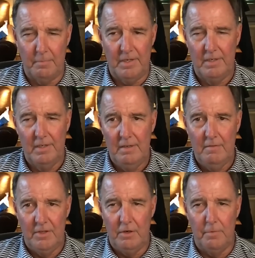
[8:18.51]
I mean,
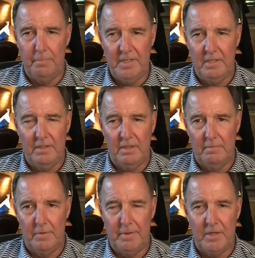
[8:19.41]
the
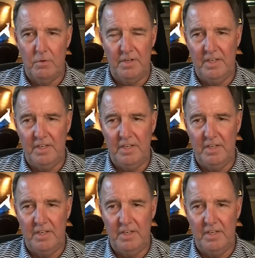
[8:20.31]
Bitcoin